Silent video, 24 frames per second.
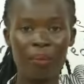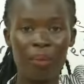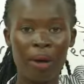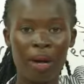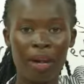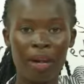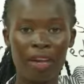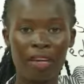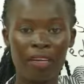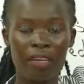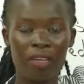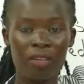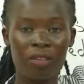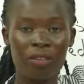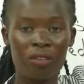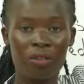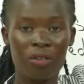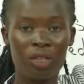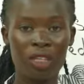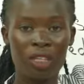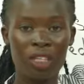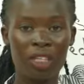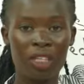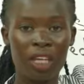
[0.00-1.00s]
parallel to
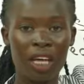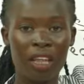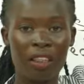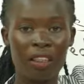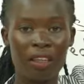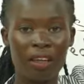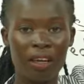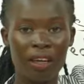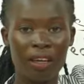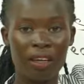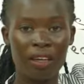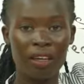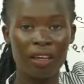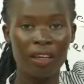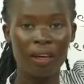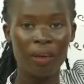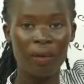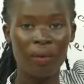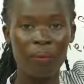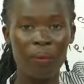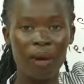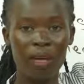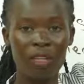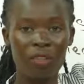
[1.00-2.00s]
each other,
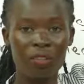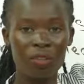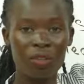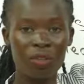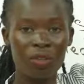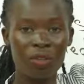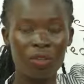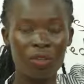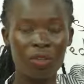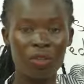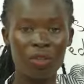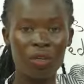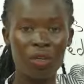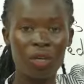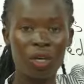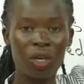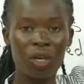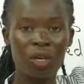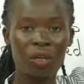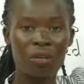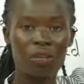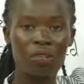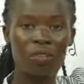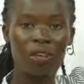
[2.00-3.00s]
what do?
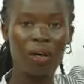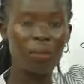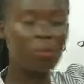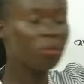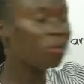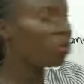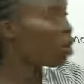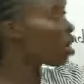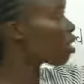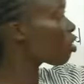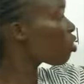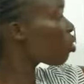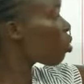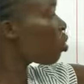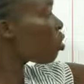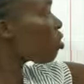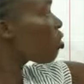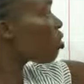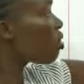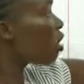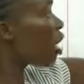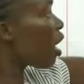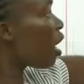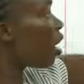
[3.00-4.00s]
You subtract, because
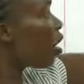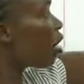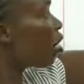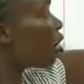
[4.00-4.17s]
they are